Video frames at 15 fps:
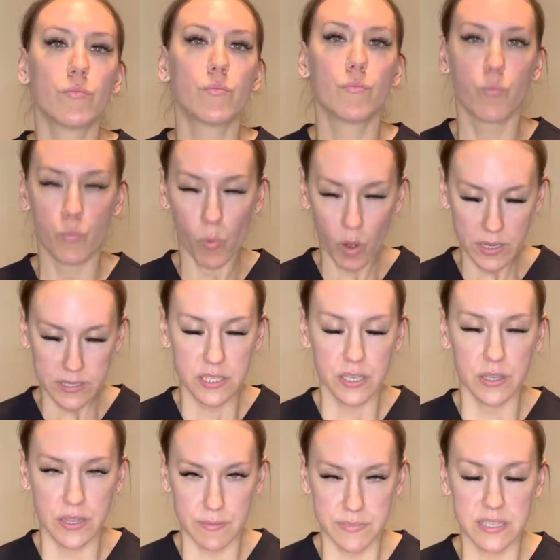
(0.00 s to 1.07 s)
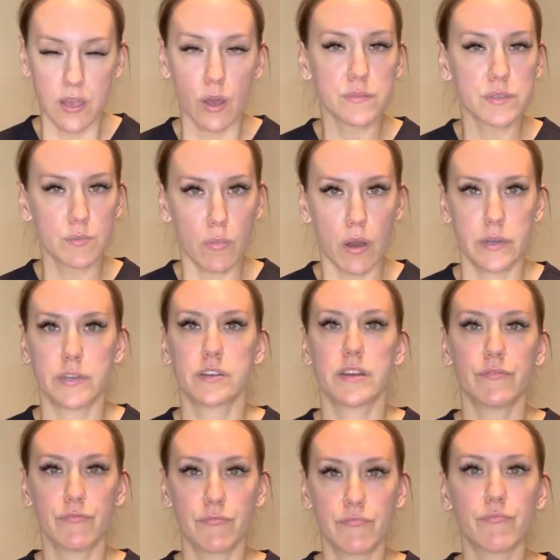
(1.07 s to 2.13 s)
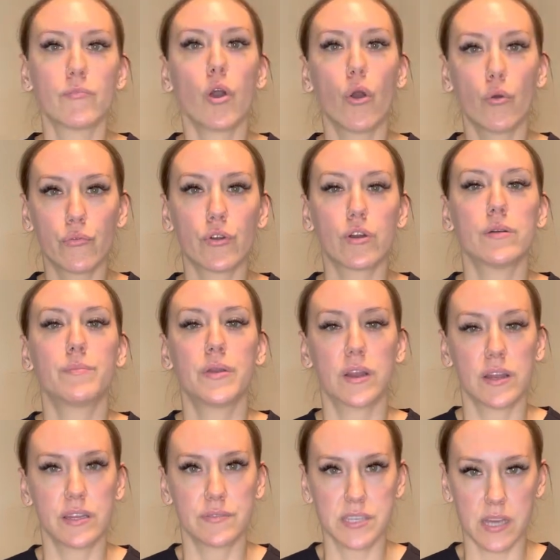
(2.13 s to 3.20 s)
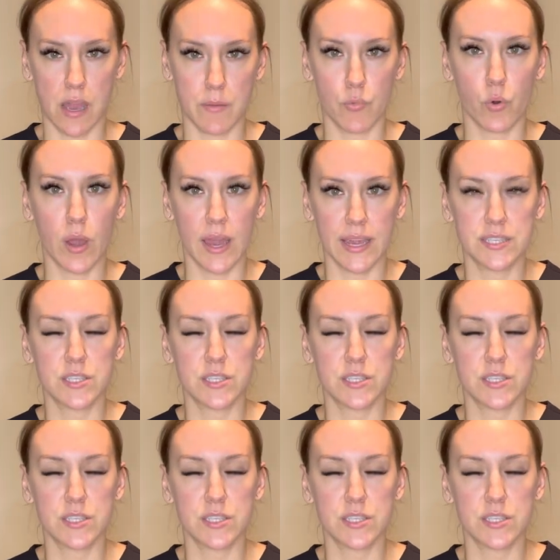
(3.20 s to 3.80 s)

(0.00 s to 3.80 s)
want to themselves monitor over a period of time, okay?